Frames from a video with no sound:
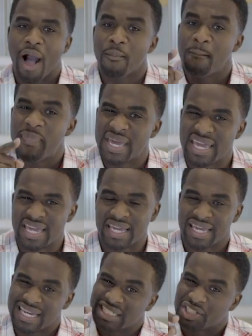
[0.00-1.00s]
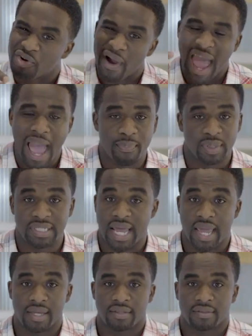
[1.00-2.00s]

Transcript: How big is your appetite?